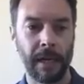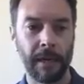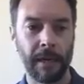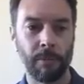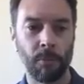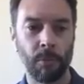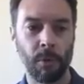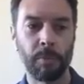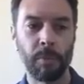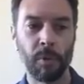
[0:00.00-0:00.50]

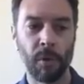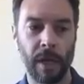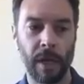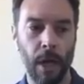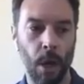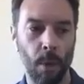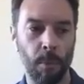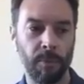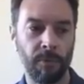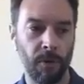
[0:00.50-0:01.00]
we're pretty
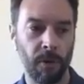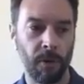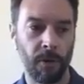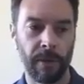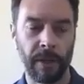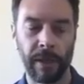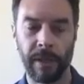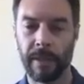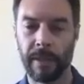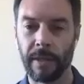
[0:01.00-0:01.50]
hopeful
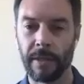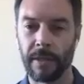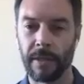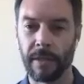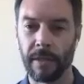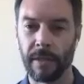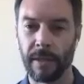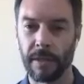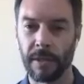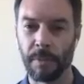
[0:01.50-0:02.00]
that
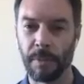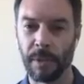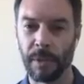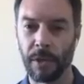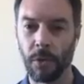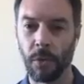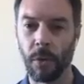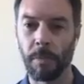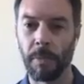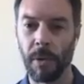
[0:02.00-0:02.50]
this will be a
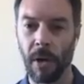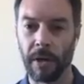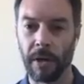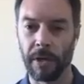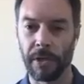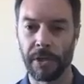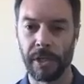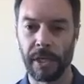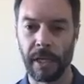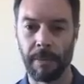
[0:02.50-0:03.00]
cool
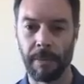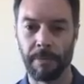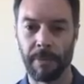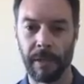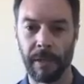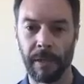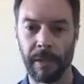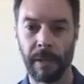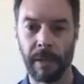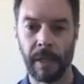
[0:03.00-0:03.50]
partnership,
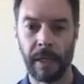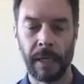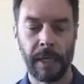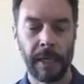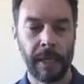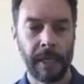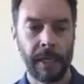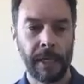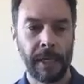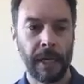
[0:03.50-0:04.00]
and
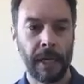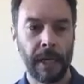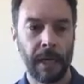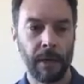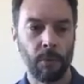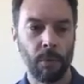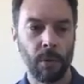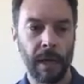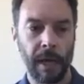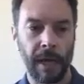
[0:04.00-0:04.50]

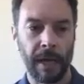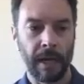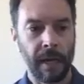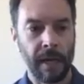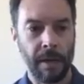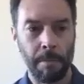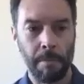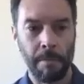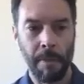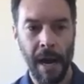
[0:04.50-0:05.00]
we'll kind of
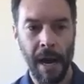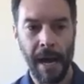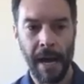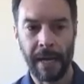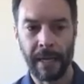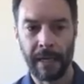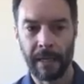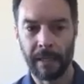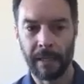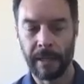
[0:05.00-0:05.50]

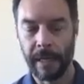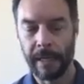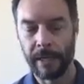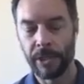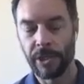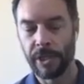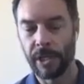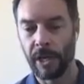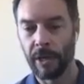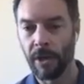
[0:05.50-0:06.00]
combine and
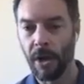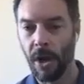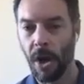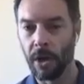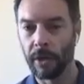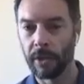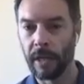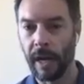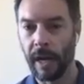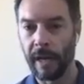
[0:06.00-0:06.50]
share the
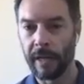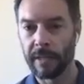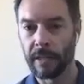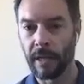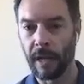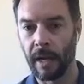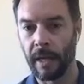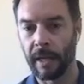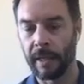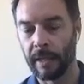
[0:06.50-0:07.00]
hard cost
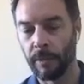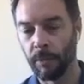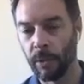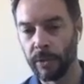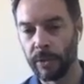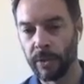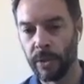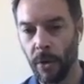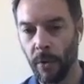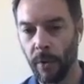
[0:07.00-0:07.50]
on it, and then
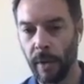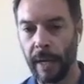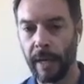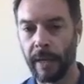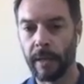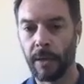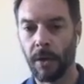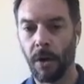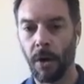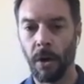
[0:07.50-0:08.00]
we'll
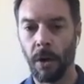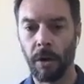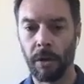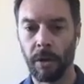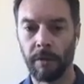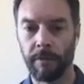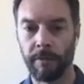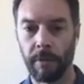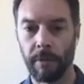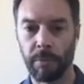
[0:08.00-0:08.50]
donate
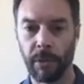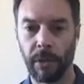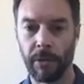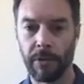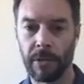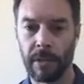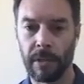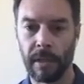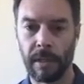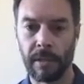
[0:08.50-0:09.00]
all of the
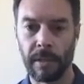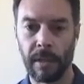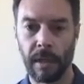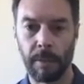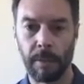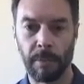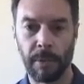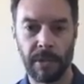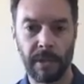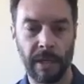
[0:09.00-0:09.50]
proceeds,
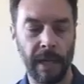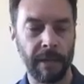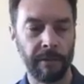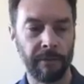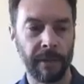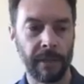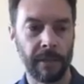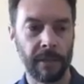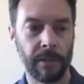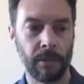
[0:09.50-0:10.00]
100% of
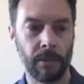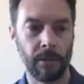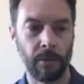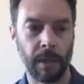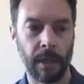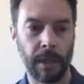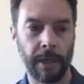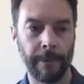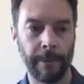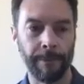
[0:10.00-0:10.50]
it,
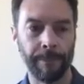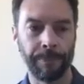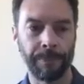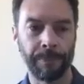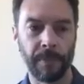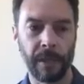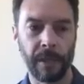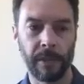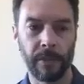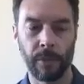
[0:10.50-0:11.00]
to
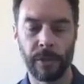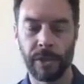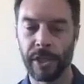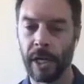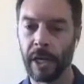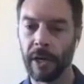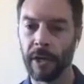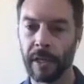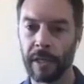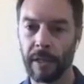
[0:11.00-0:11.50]
a
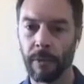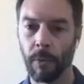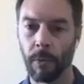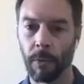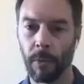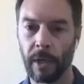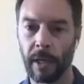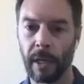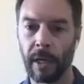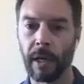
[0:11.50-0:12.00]
charity that we're
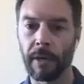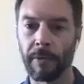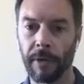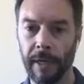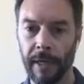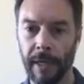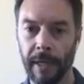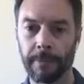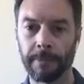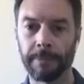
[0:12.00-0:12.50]
working on
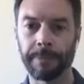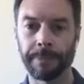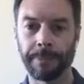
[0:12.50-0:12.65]
right now.